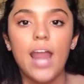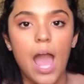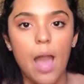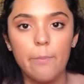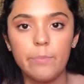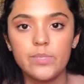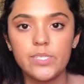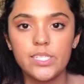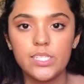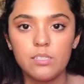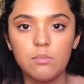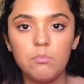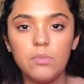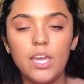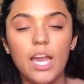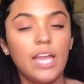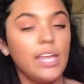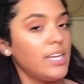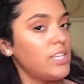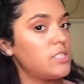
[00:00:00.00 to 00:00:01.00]
happens to
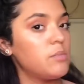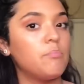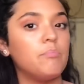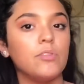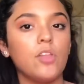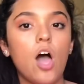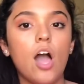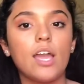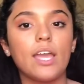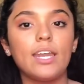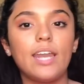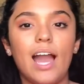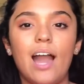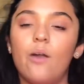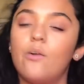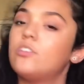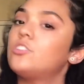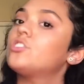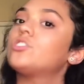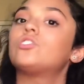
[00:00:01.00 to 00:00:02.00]
me, I like to block it
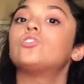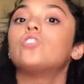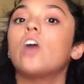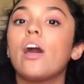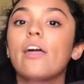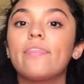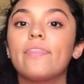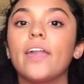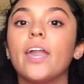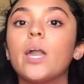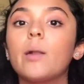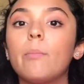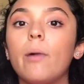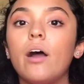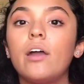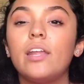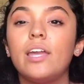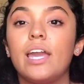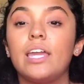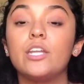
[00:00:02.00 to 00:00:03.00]
out and just not think
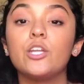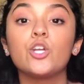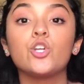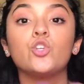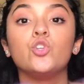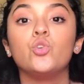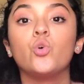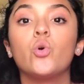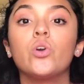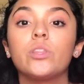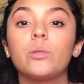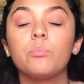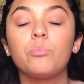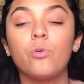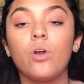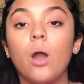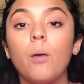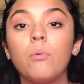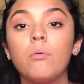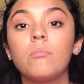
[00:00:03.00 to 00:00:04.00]
about it and ignore the
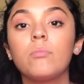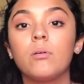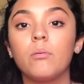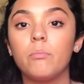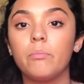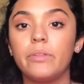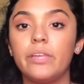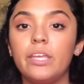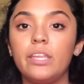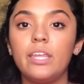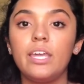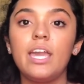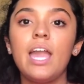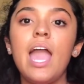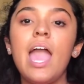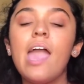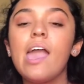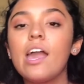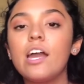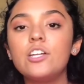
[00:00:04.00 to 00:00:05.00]
problem completely.
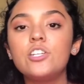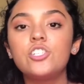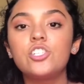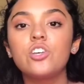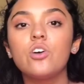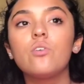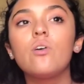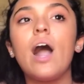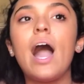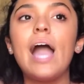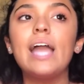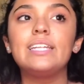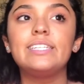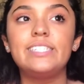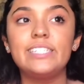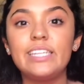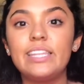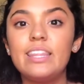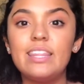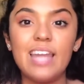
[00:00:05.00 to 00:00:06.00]
And so I
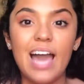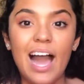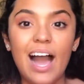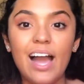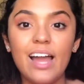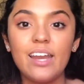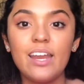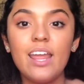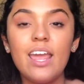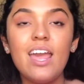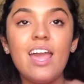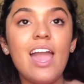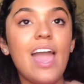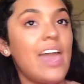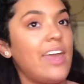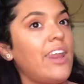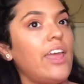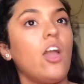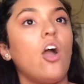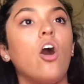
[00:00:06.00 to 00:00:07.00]
did that.
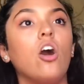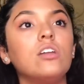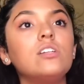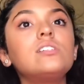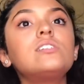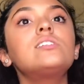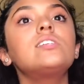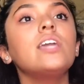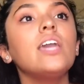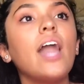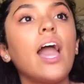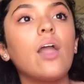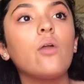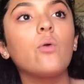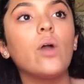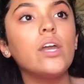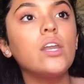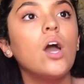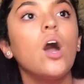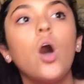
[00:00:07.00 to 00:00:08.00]
And I
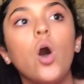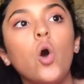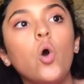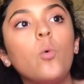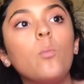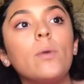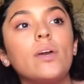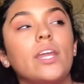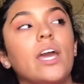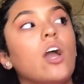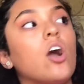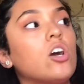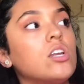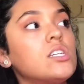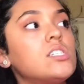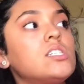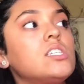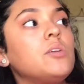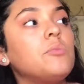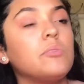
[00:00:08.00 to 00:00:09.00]
went home and I
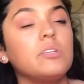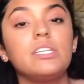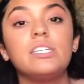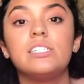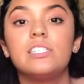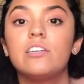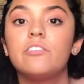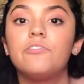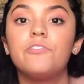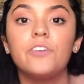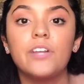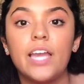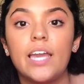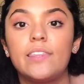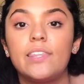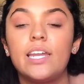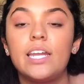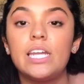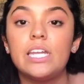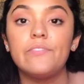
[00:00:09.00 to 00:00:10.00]
honestly really did
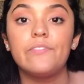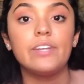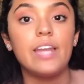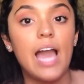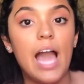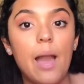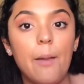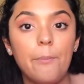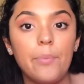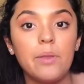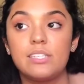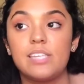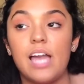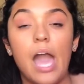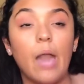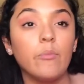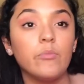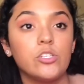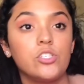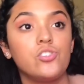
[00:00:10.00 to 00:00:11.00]
forget that it even happened, because
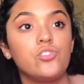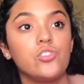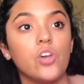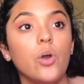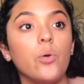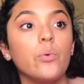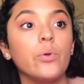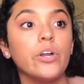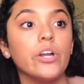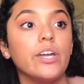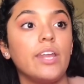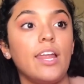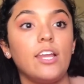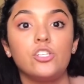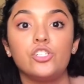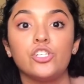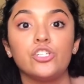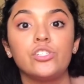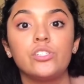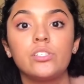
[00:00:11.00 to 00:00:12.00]
I was so good at
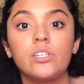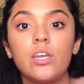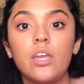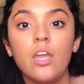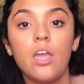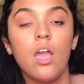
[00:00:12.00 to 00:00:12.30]
just,